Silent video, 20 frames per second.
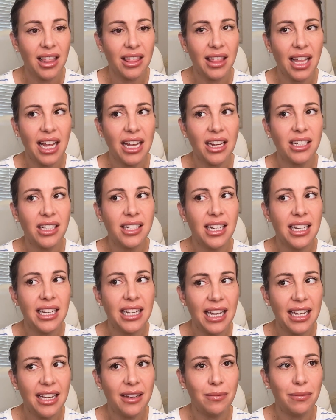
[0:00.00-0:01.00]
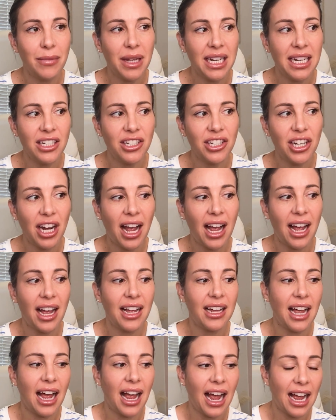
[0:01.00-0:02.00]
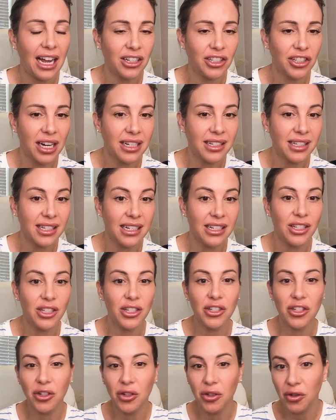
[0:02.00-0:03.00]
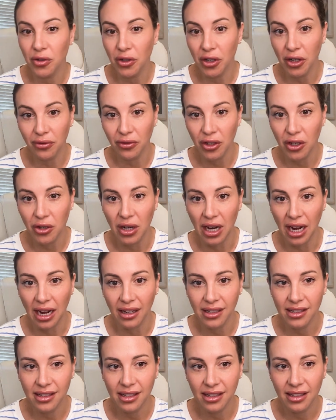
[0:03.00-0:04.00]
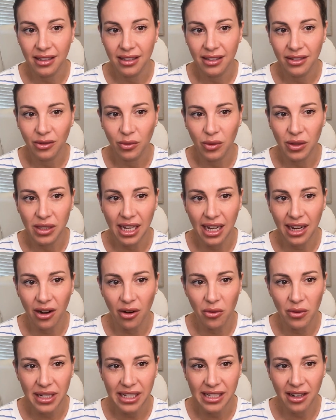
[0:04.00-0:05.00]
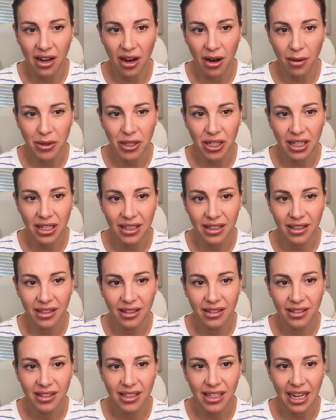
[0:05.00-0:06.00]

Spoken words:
Like, it ManyChat addresses to your Flowdesk. Was that always an option to